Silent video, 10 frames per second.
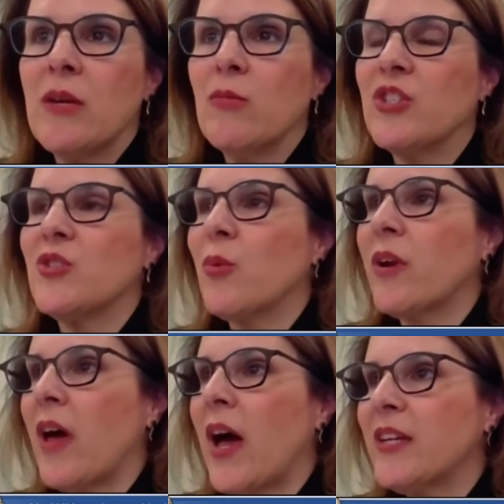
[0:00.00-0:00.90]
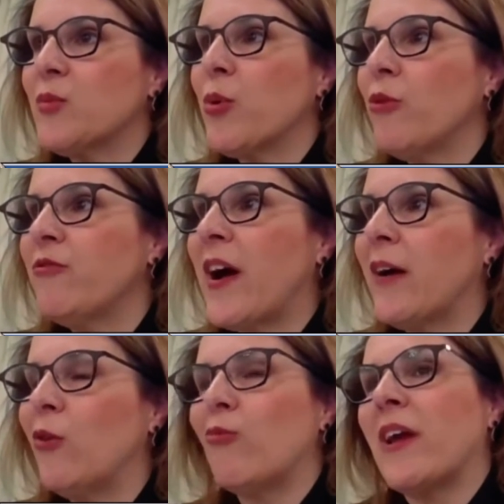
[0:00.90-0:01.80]
Basketball Committee, which is one of
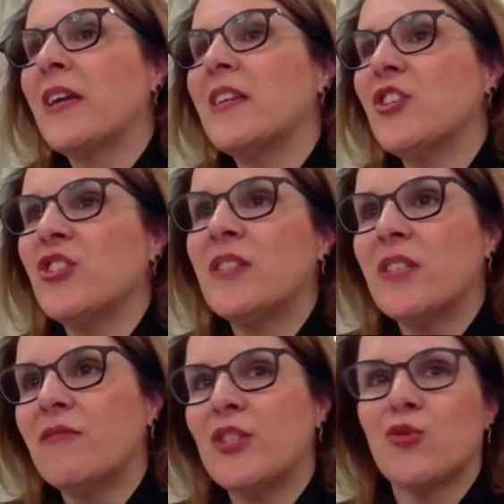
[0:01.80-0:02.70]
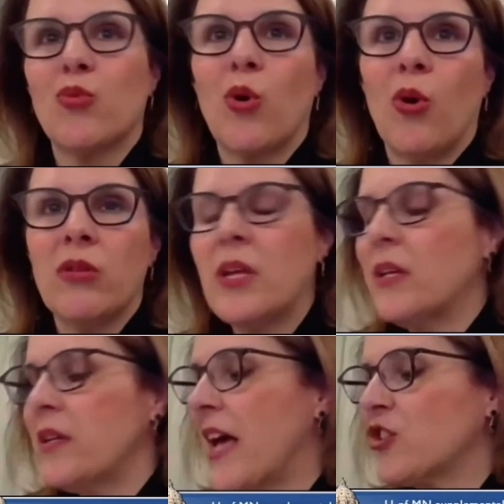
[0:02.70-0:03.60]
the highest profile recognitions
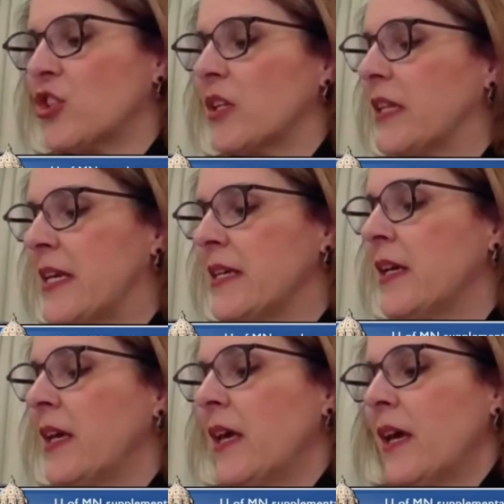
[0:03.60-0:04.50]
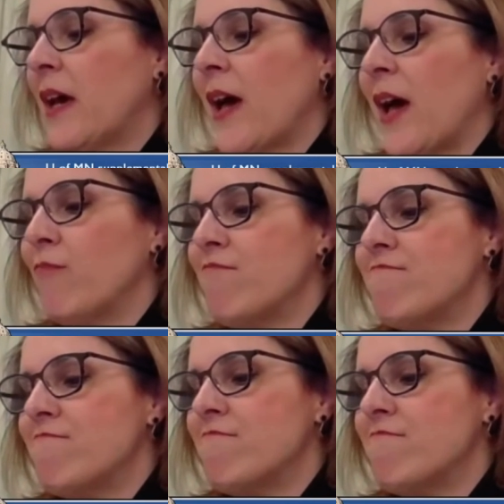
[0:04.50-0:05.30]
of his role nationally.